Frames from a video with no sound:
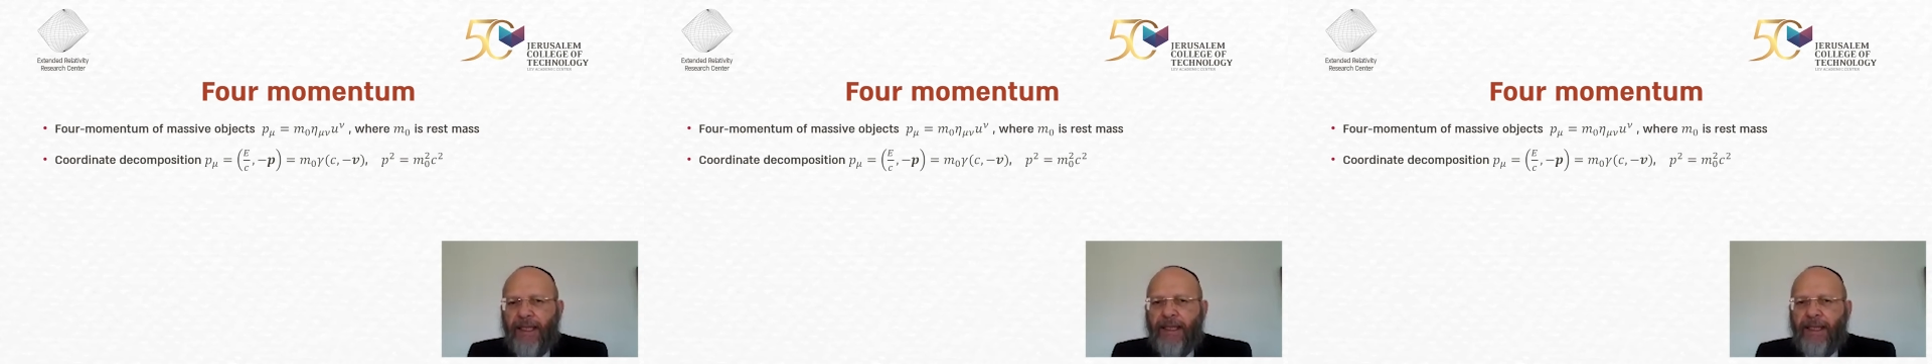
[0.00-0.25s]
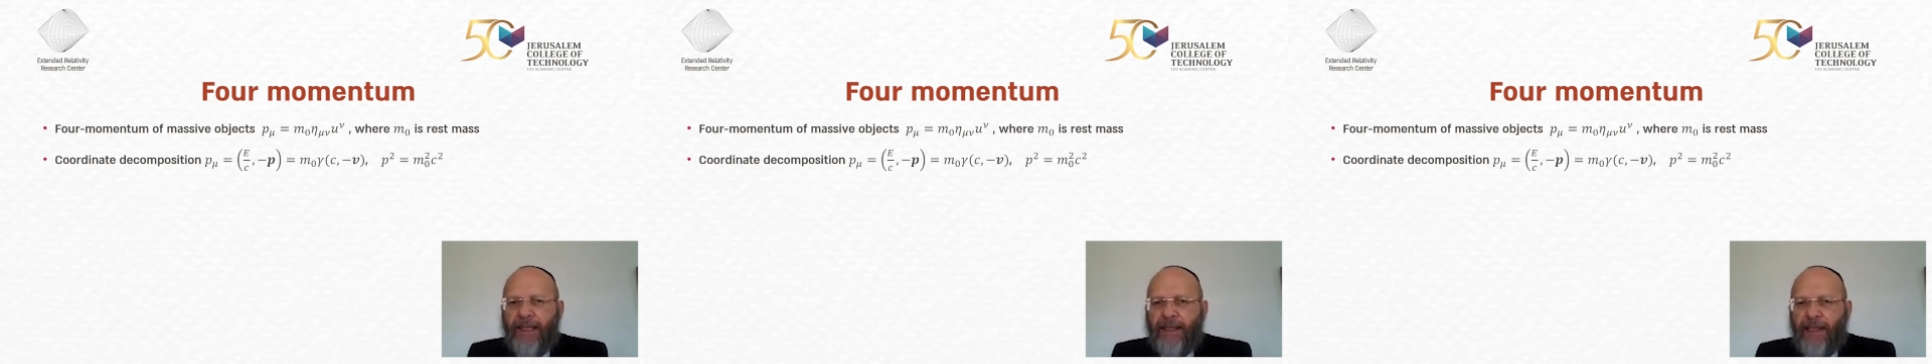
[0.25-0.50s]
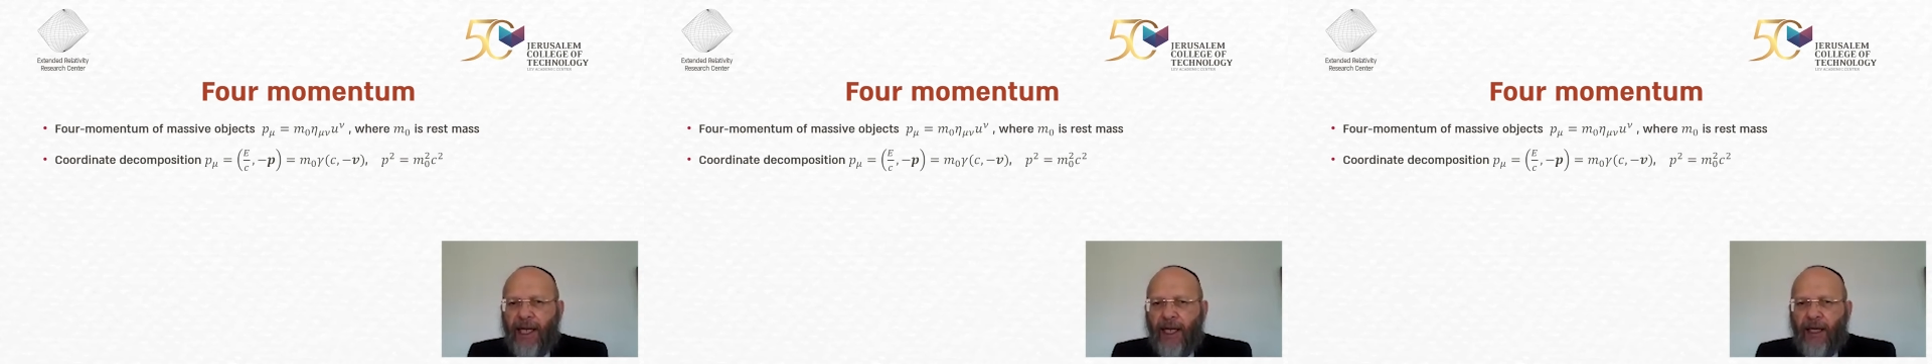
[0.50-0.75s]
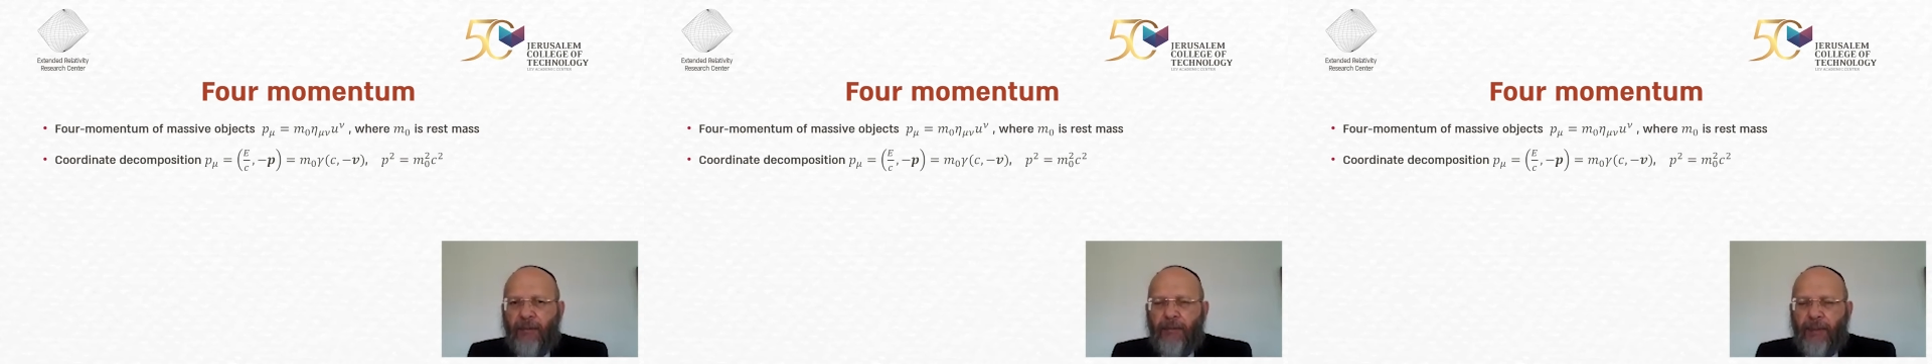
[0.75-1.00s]
The
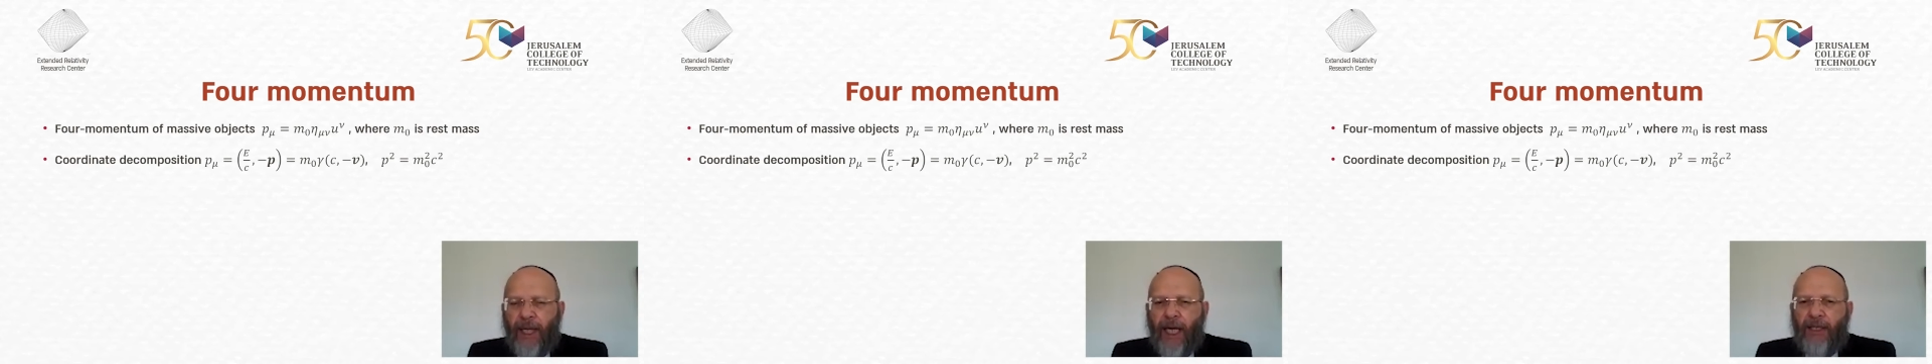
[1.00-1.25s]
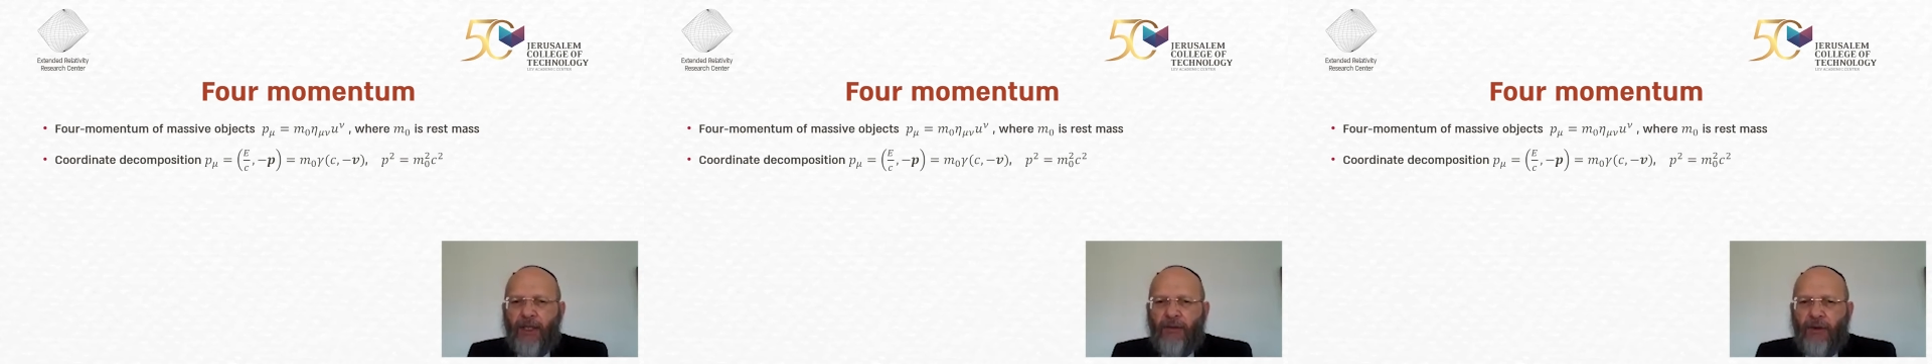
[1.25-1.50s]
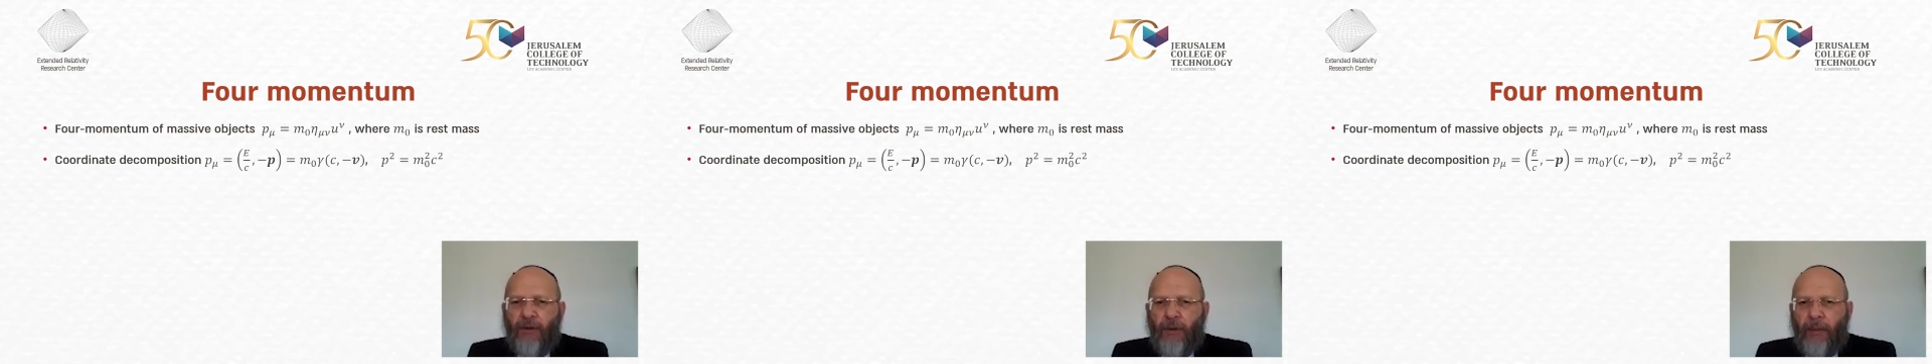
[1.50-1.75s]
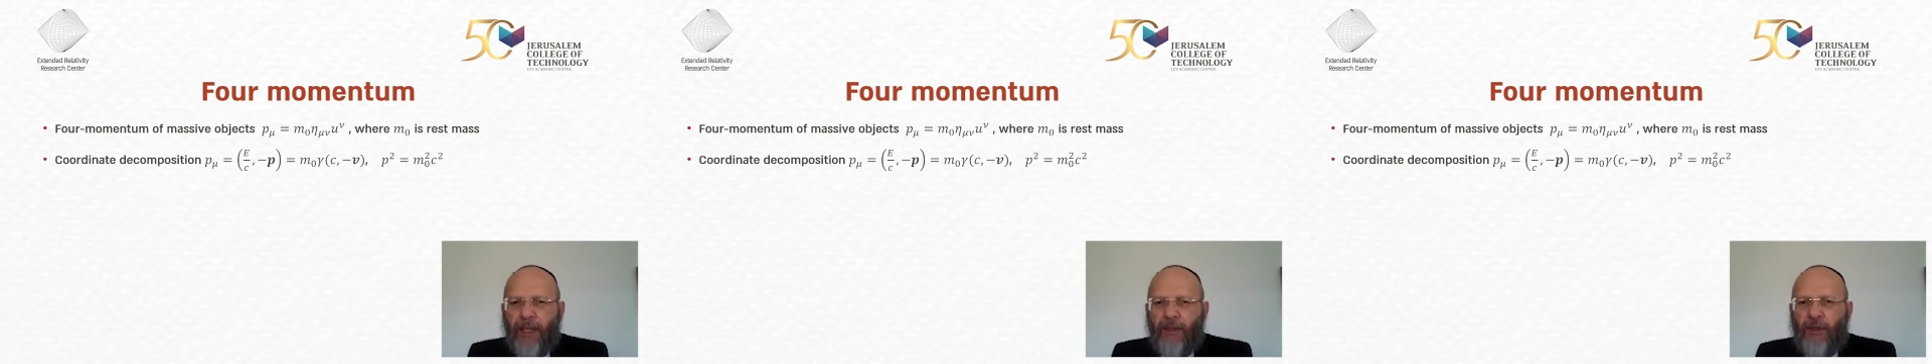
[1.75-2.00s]
time part of a
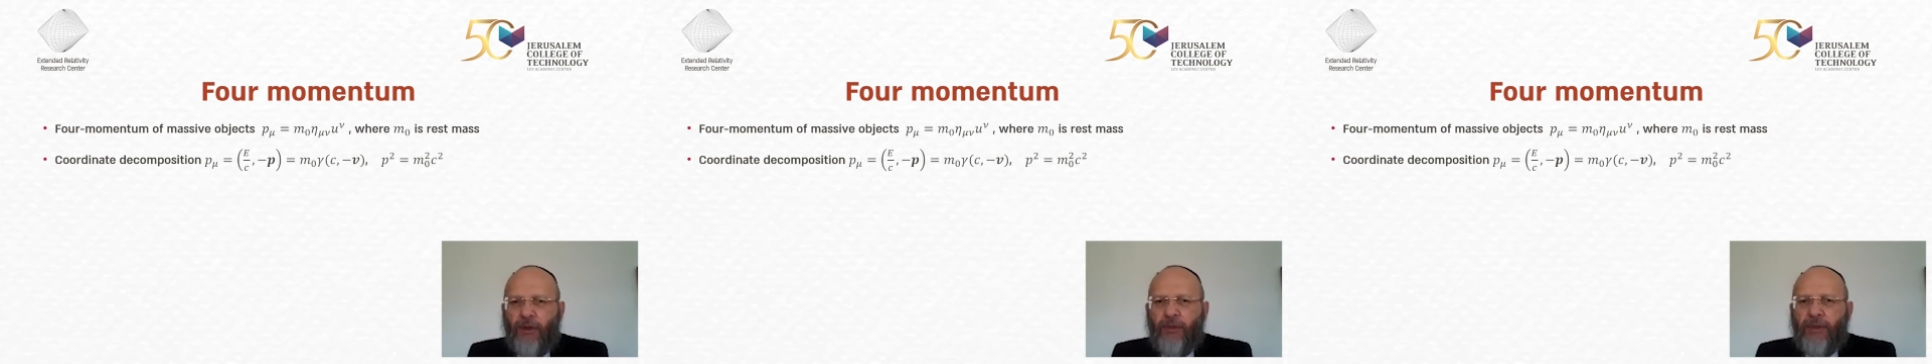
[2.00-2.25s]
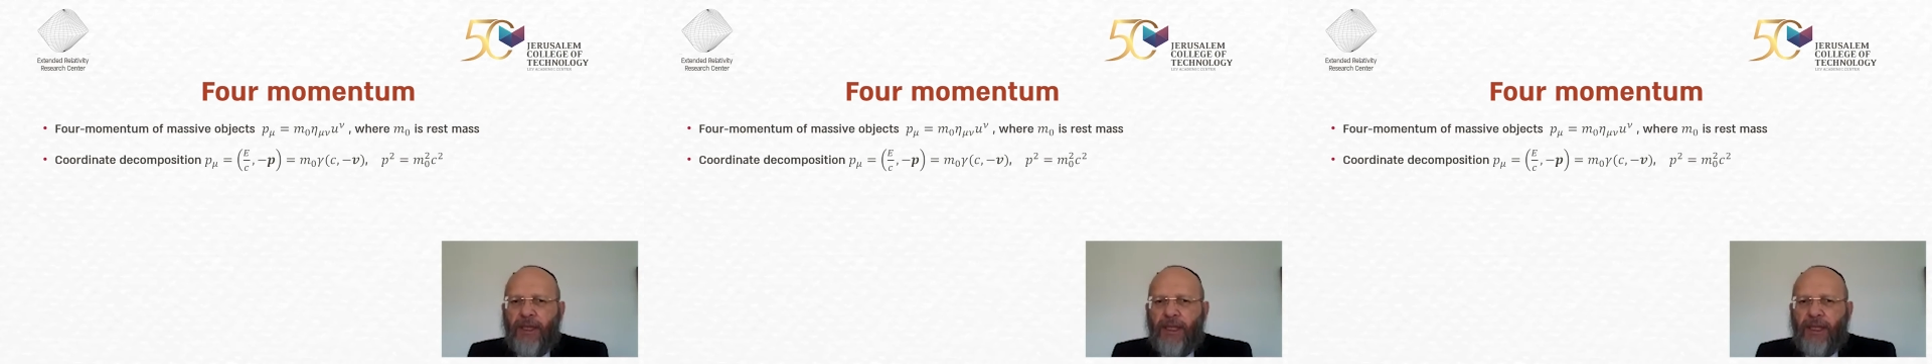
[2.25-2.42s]
momentum